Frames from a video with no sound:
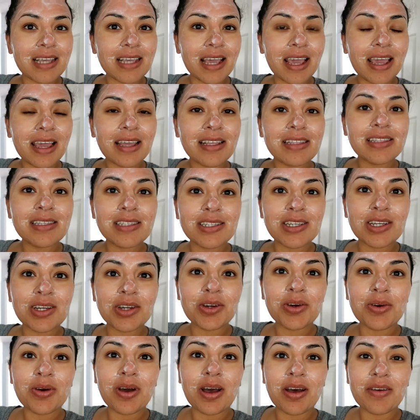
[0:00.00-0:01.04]
Day
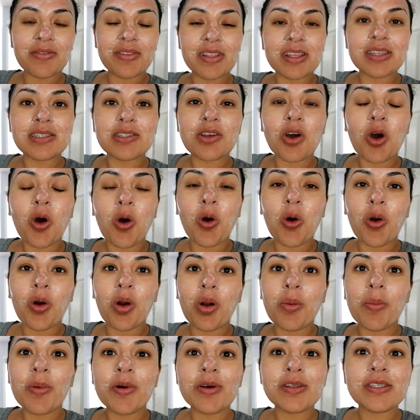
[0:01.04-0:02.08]
two of this
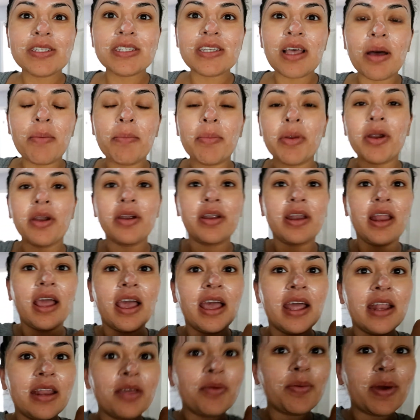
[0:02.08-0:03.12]
horrible sunburn.
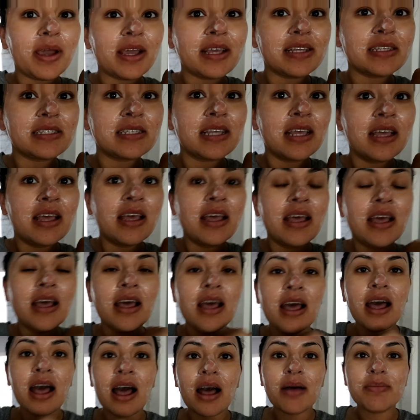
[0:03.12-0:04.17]
Anyways,
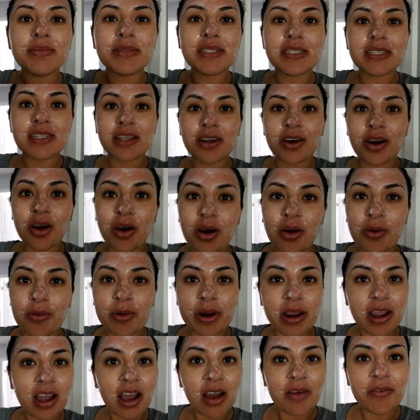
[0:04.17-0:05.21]
I'm still
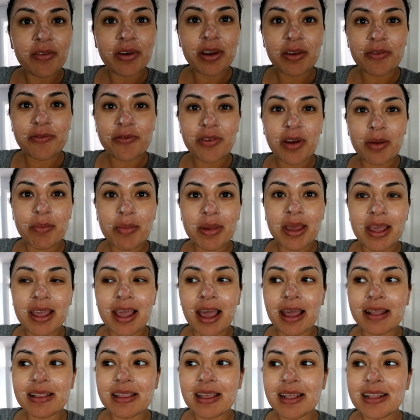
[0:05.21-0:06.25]
recovering from it.
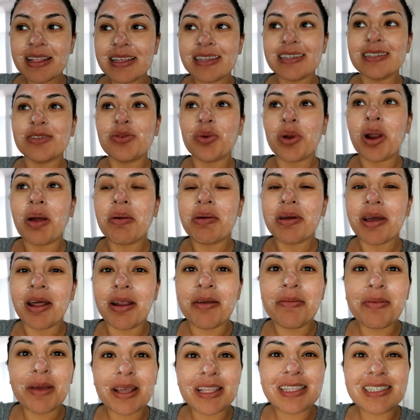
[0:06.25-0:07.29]
I think this is what I'm going
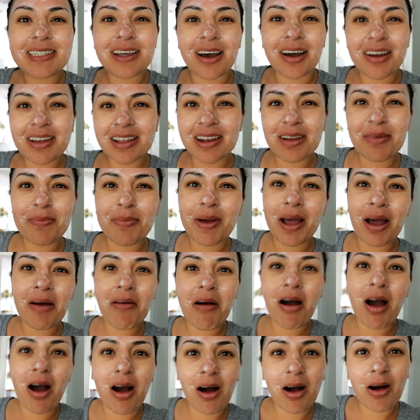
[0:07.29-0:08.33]
to be talking about
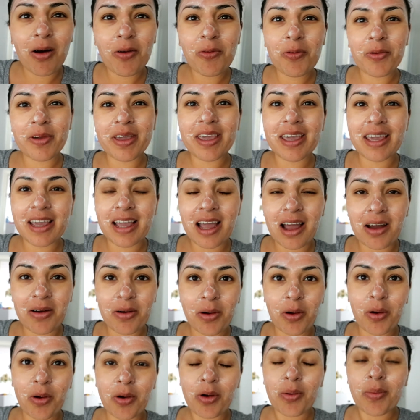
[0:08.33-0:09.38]
all week. How
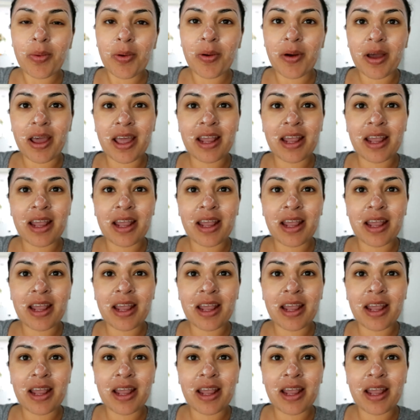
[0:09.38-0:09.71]
horrible.